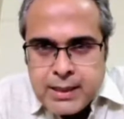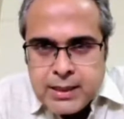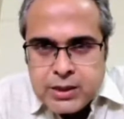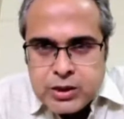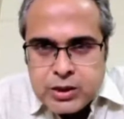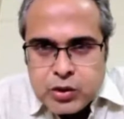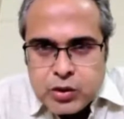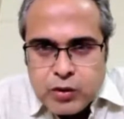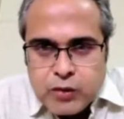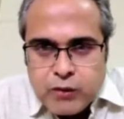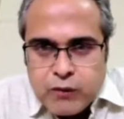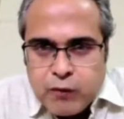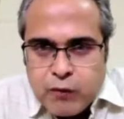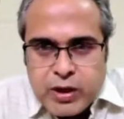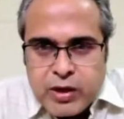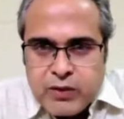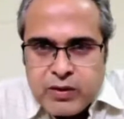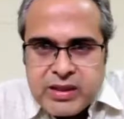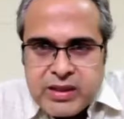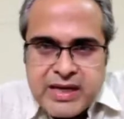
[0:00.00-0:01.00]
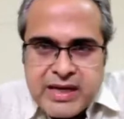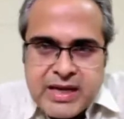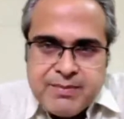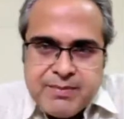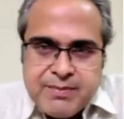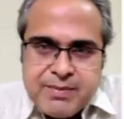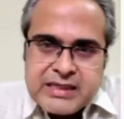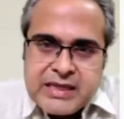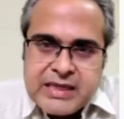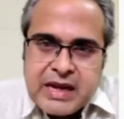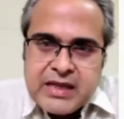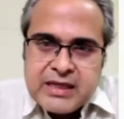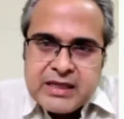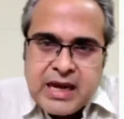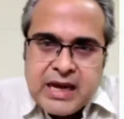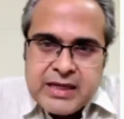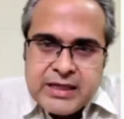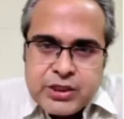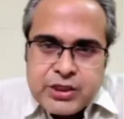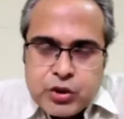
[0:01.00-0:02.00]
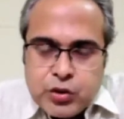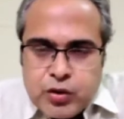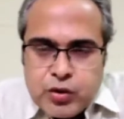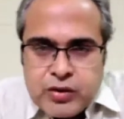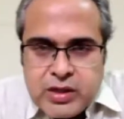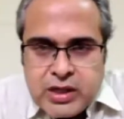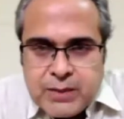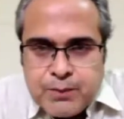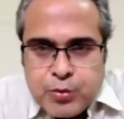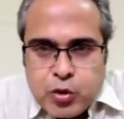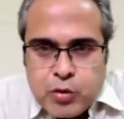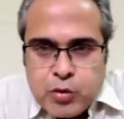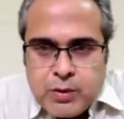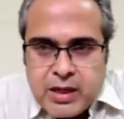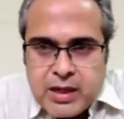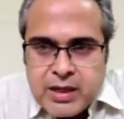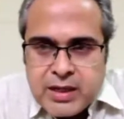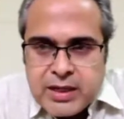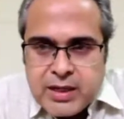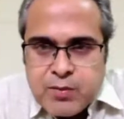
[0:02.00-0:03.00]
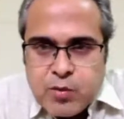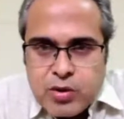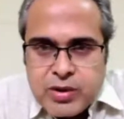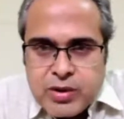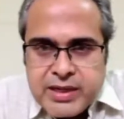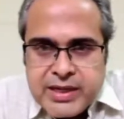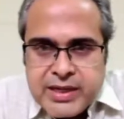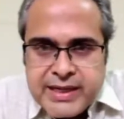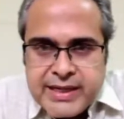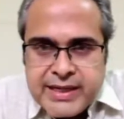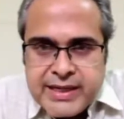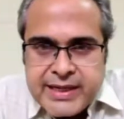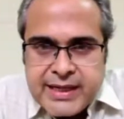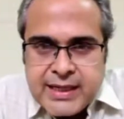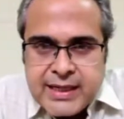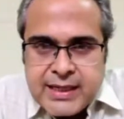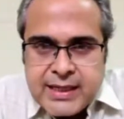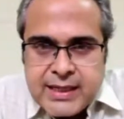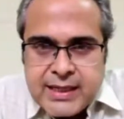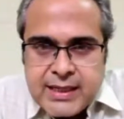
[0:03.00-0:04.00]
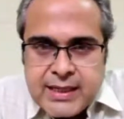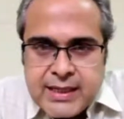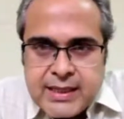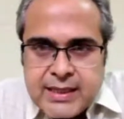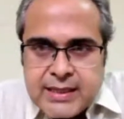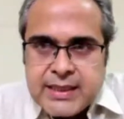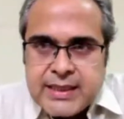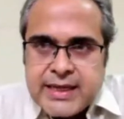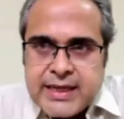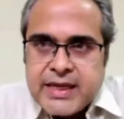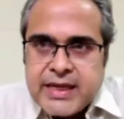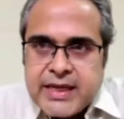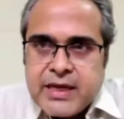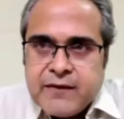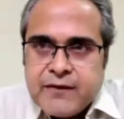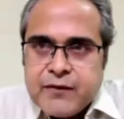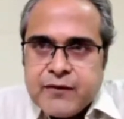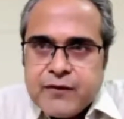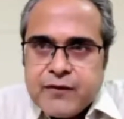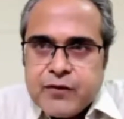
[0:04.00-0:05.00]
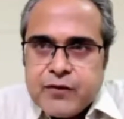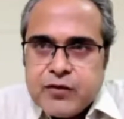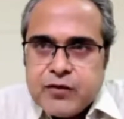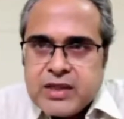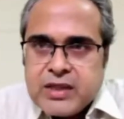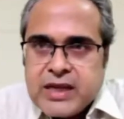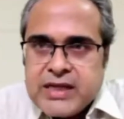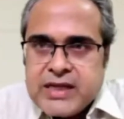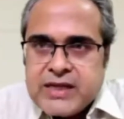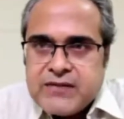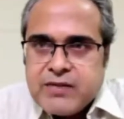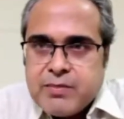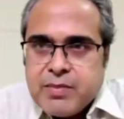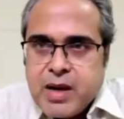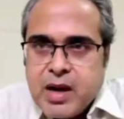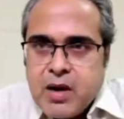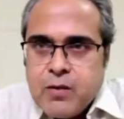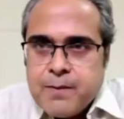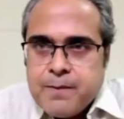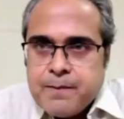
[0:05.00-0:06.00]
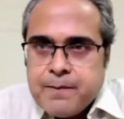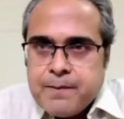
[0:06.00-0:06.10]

So whatever the name is, I'll show you that probe a little more detail in a few slides from now.